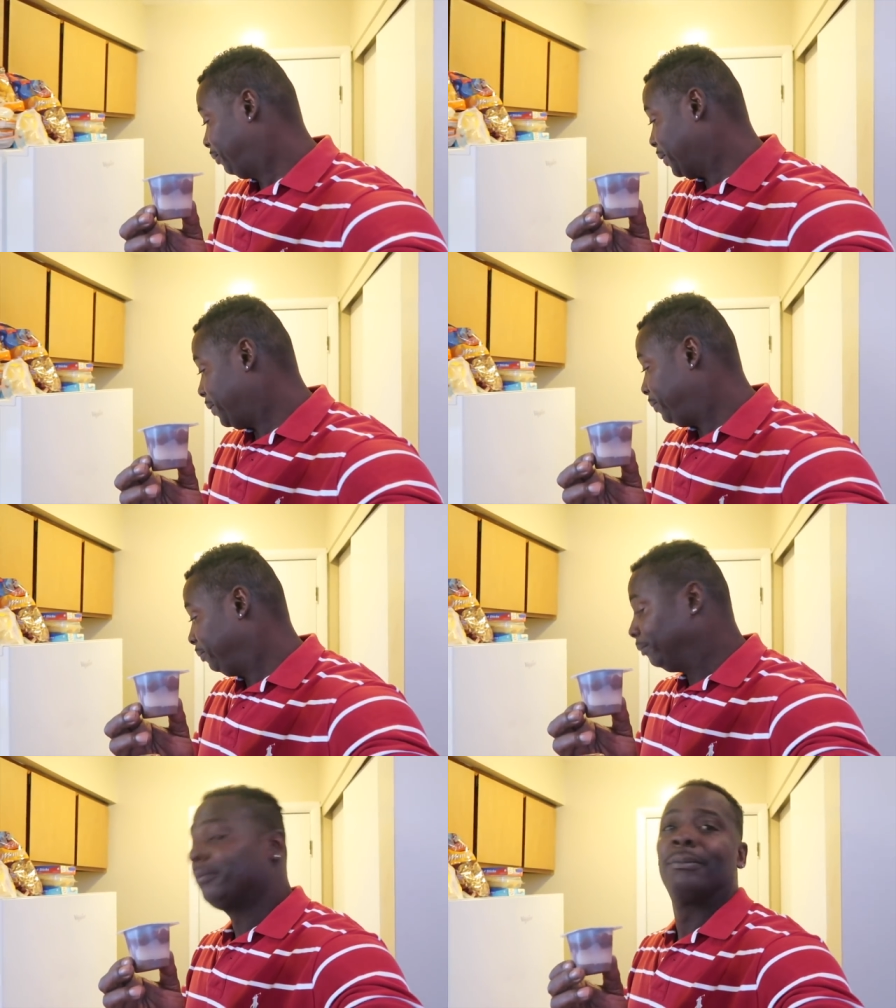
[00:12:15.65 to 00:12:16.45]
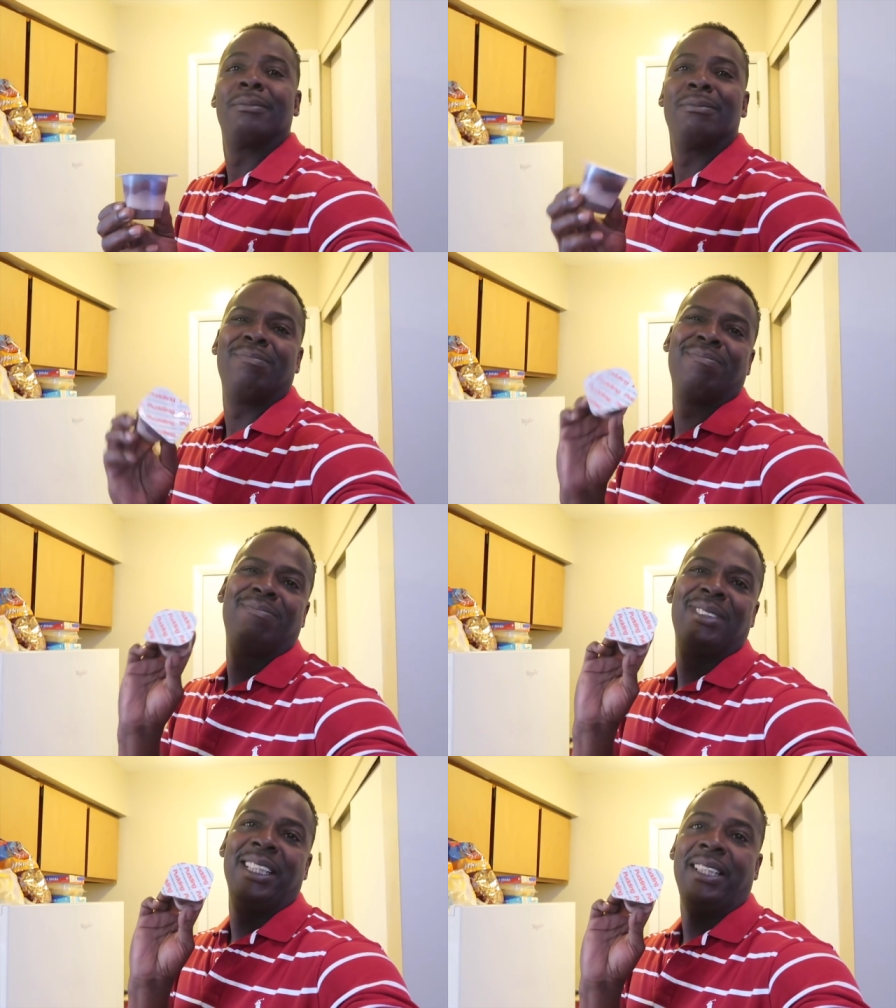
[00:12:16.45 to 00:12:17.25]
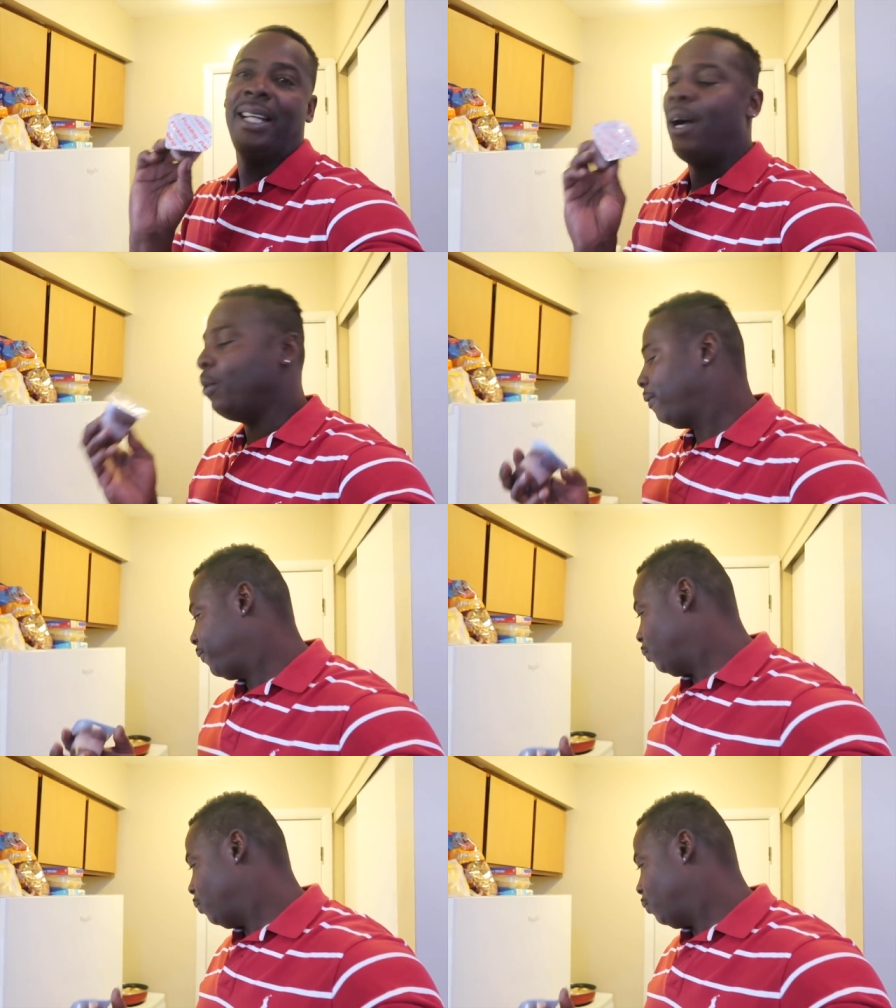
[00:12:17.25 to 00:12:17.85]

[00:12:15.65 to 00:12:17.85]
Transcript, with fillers: So at least I got one